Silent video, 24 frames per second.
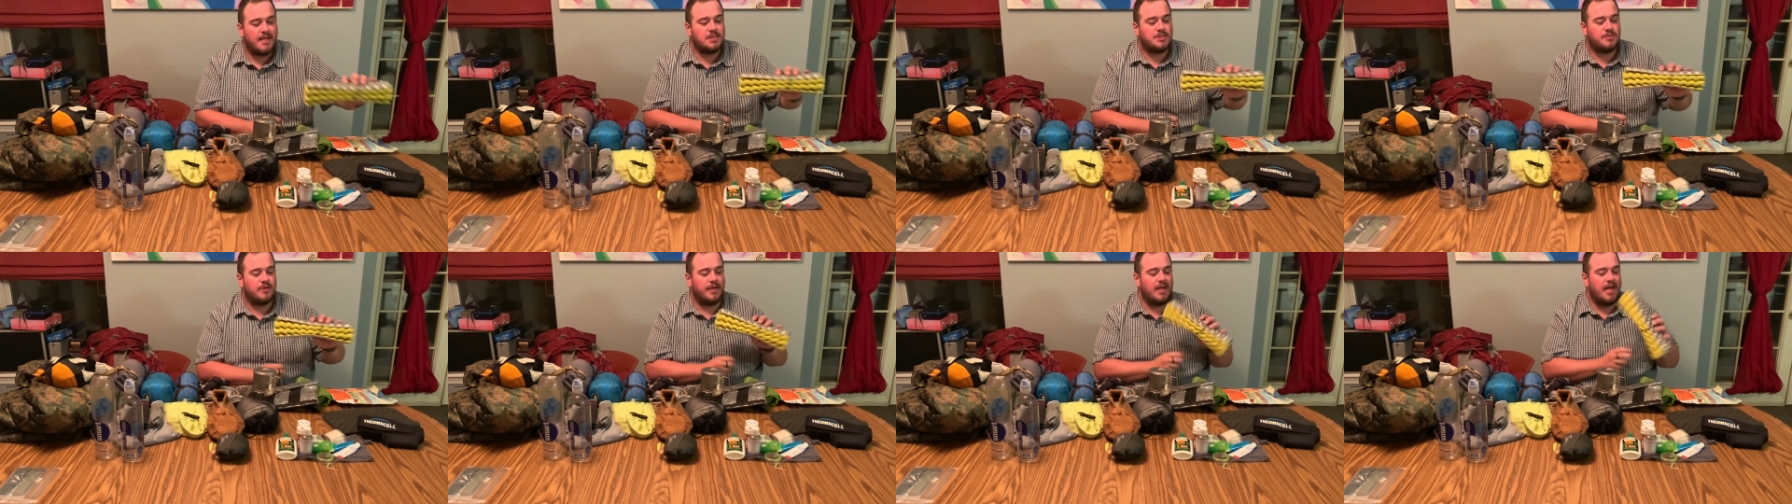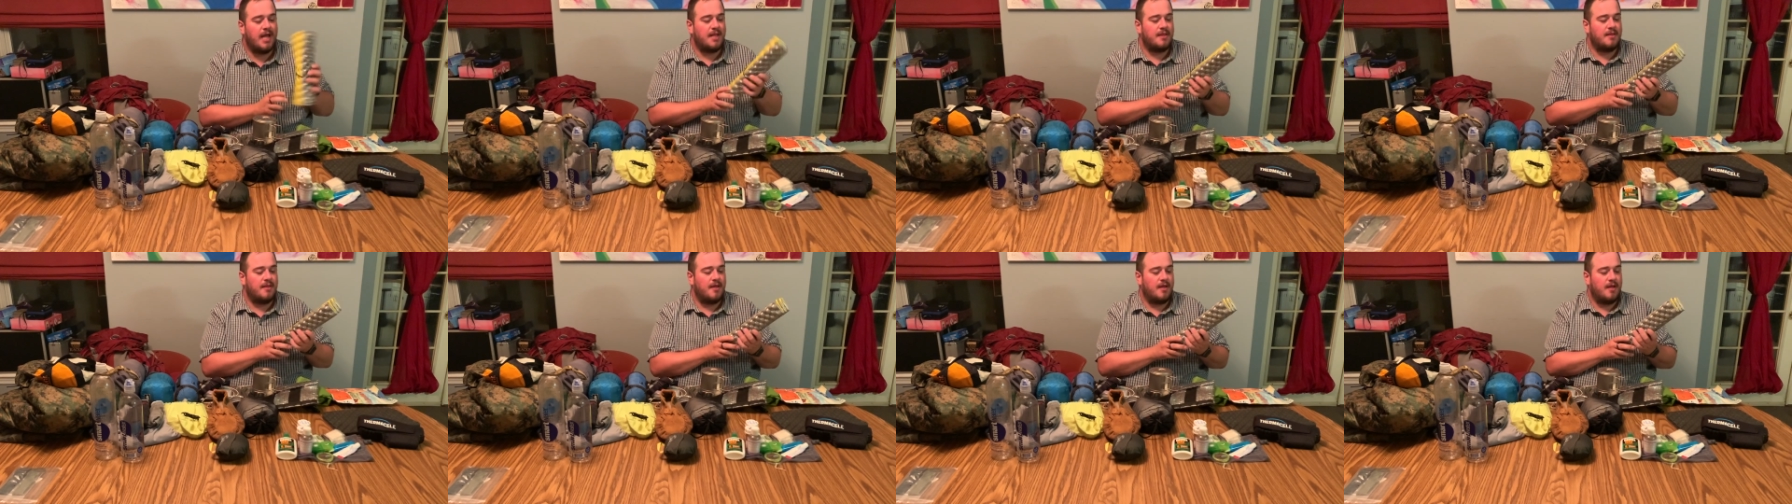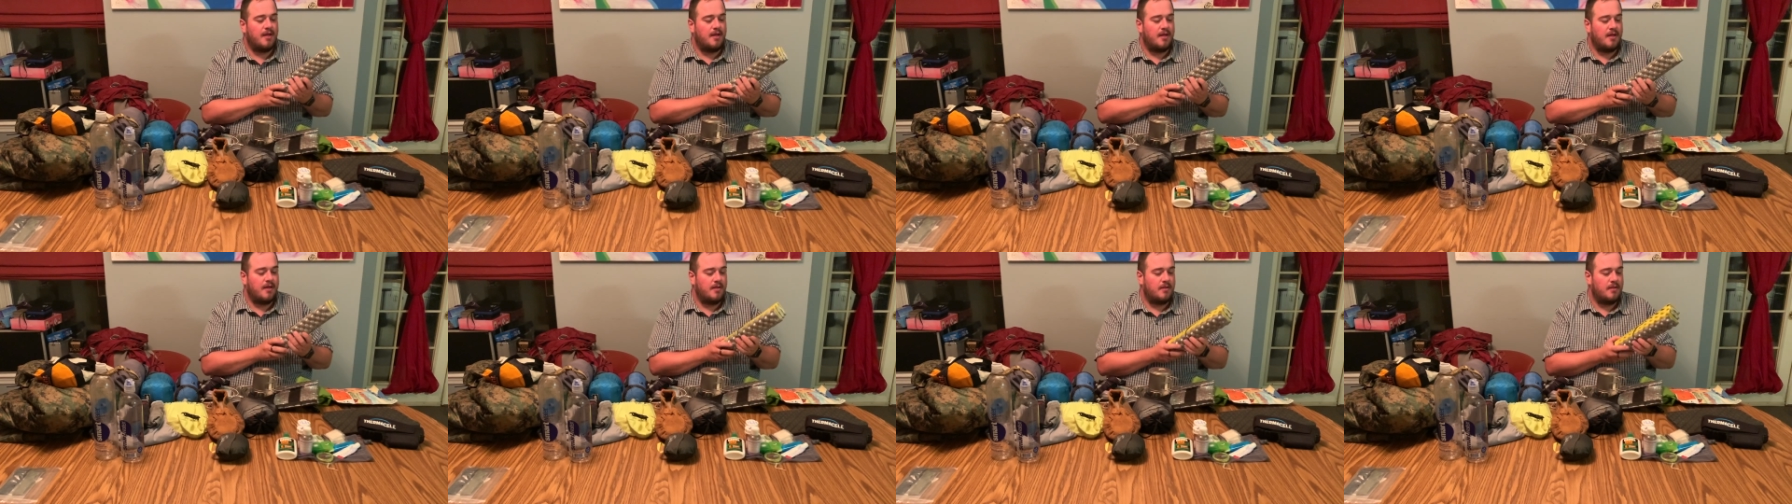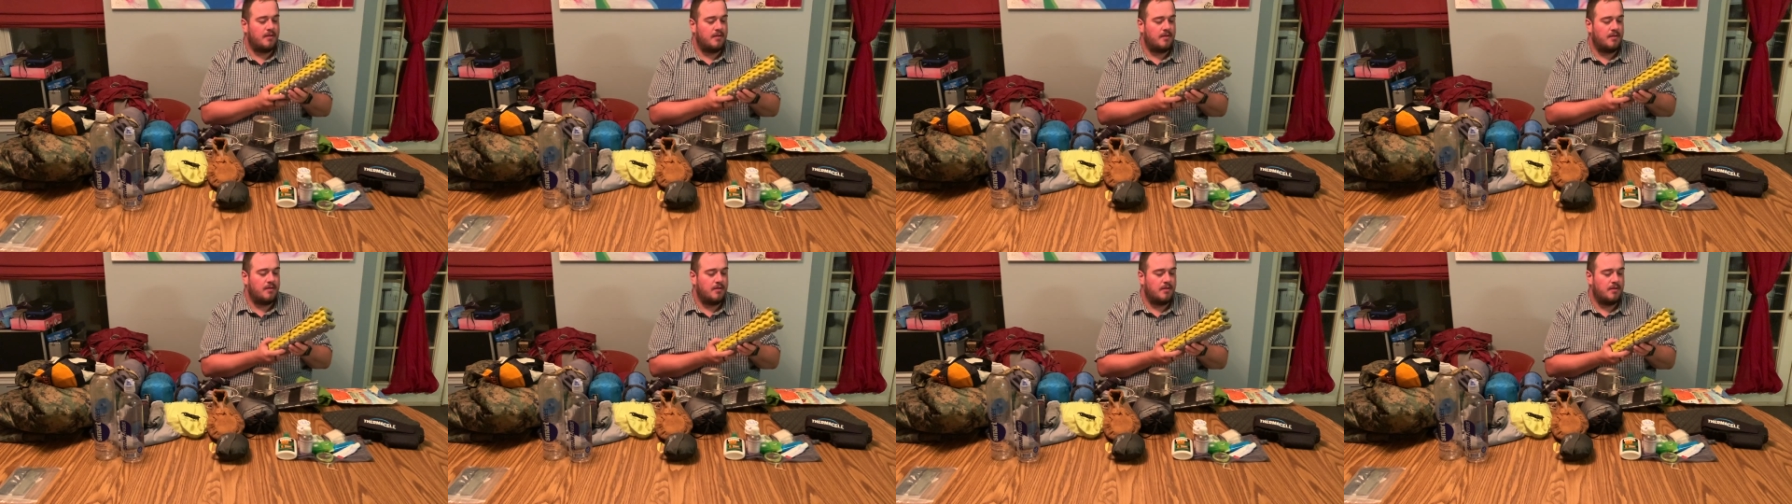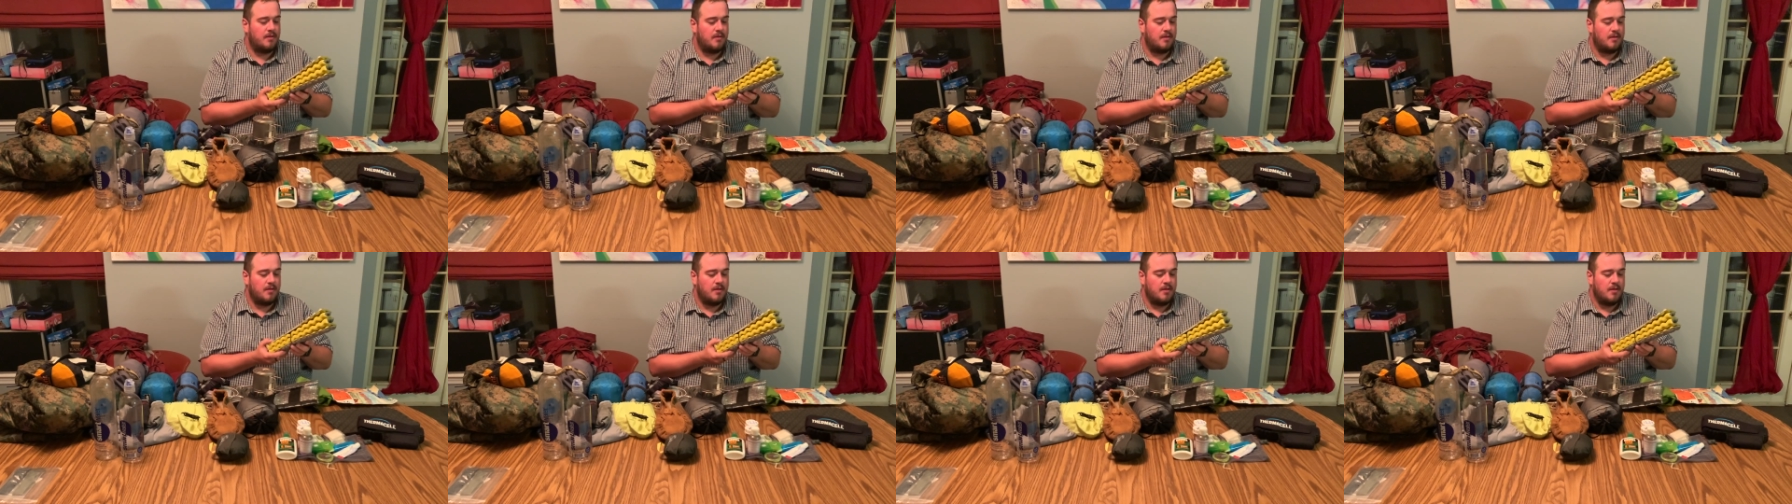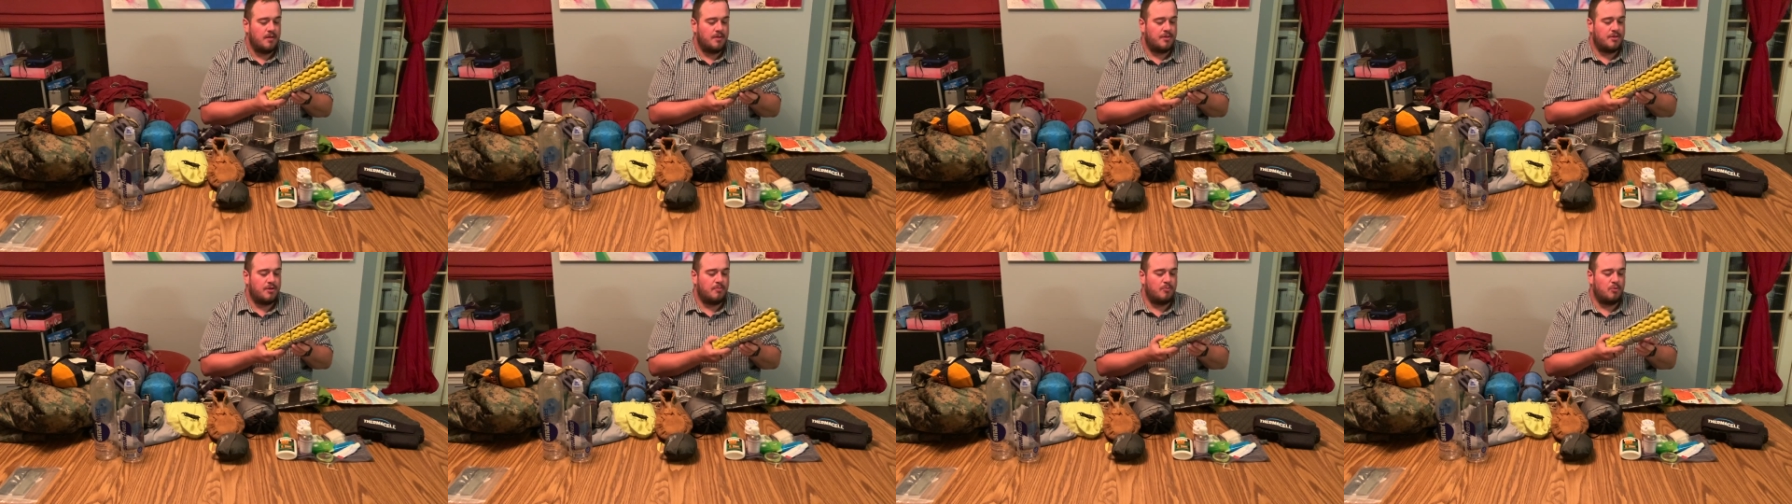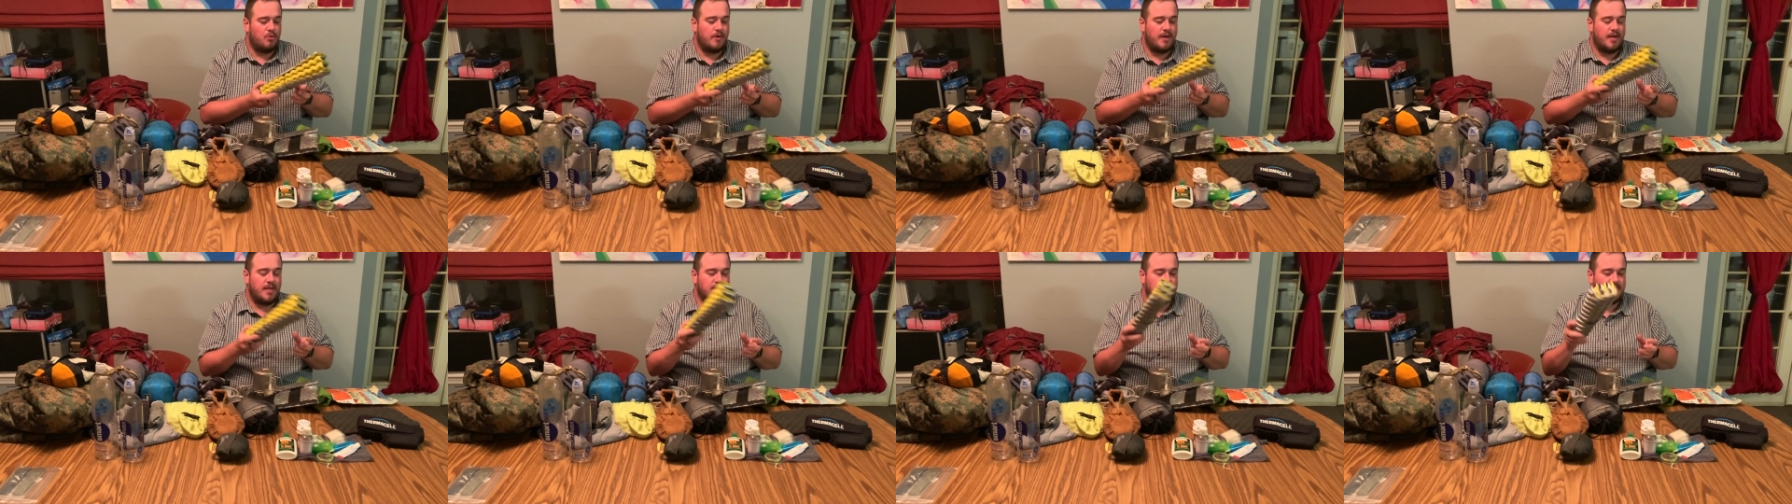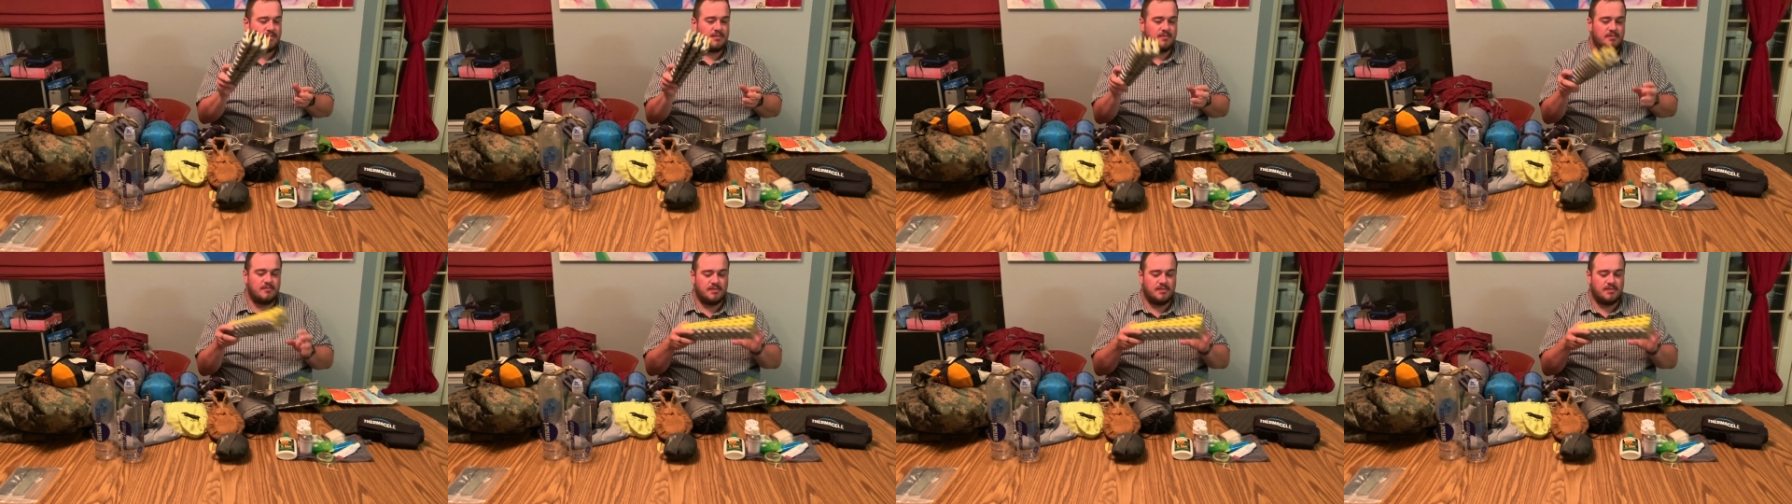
so I got the Thermarest